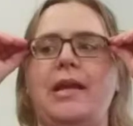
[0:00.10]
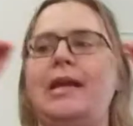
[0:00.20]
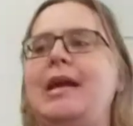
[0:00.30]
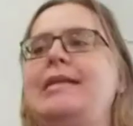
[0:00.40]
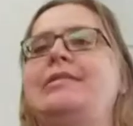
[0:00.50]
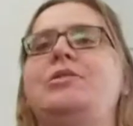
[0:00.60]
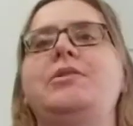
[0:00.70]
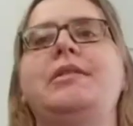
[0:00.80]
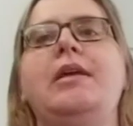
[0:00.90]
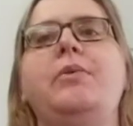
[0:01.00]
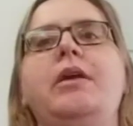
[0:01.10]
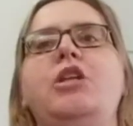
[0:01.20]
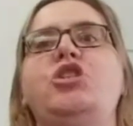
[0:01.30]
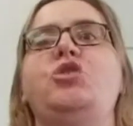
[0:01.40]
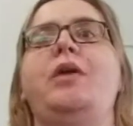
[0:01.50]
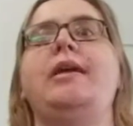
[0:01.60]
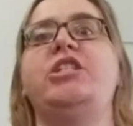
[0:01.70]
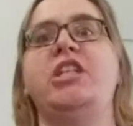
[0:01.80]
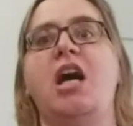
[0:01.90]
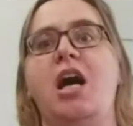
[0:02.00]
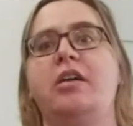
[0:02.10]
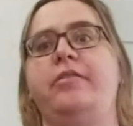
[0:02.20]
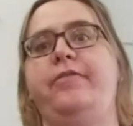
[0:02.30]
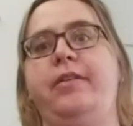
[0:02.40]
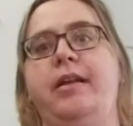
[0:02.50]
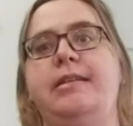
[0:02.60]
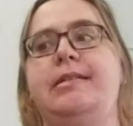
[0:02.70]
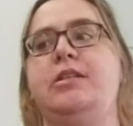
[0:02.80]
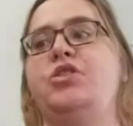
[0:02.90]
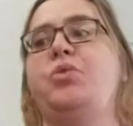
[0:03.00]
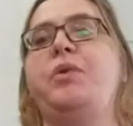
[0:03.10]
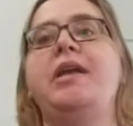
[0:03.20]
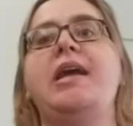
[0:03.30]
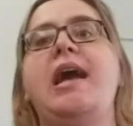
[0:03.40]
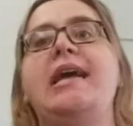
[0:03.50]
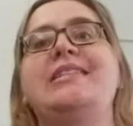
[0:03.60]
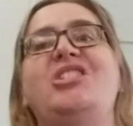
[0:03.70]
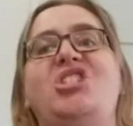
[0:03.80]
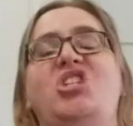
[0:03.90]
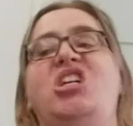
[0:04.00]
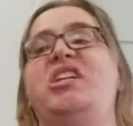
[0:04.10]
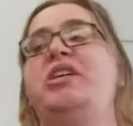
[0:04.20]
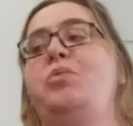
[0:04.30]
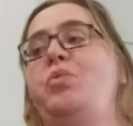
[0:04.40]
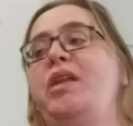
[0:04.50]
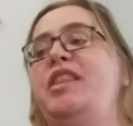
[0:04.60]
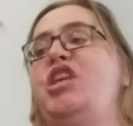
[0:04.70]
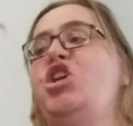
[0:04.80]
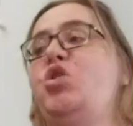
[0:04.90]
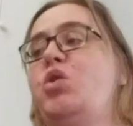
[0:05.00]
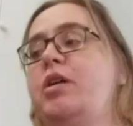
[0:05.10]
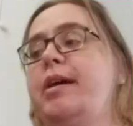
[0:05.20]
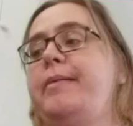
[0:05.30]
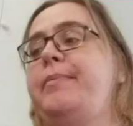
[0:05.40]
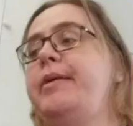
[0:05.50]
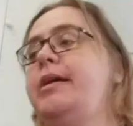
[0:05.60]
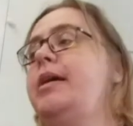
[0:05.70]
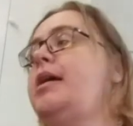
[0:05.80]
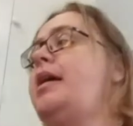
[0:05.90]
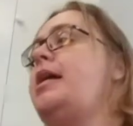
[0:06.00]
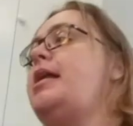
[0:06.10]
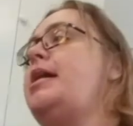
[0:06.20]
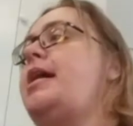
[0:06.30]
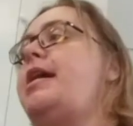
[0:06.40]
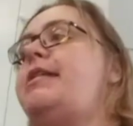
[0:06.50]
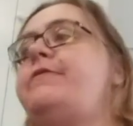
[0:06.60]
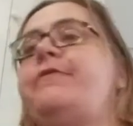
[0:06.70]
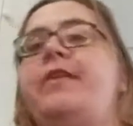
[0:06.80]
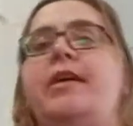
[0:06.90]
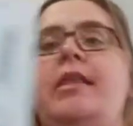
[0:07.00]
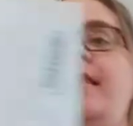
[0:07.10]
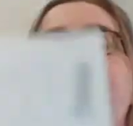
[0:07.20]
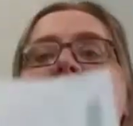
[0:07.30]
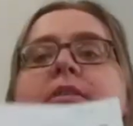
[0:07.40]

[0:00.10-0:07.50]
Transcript: guys, so today we're going to do a geography lesson. So we had started with Europe, and I have this